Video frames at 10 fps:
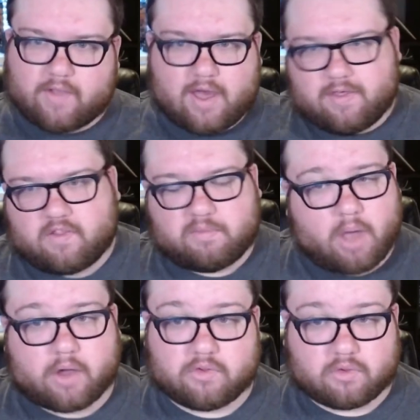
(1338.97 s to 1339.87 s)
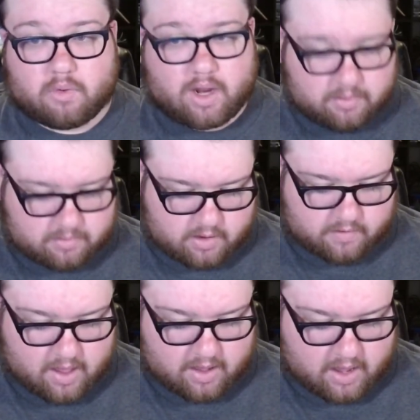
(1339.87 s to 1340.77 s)
I think this box is great.
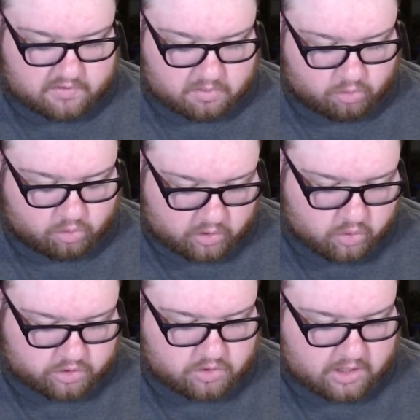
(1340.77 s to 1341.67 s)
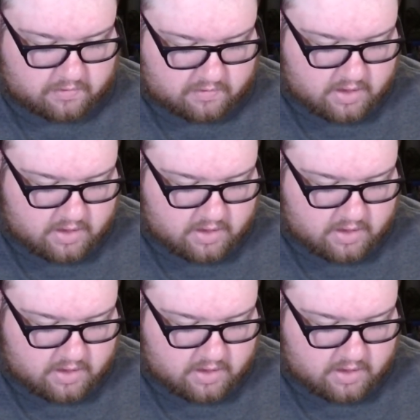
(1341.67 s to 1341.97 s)
It has some really cool units.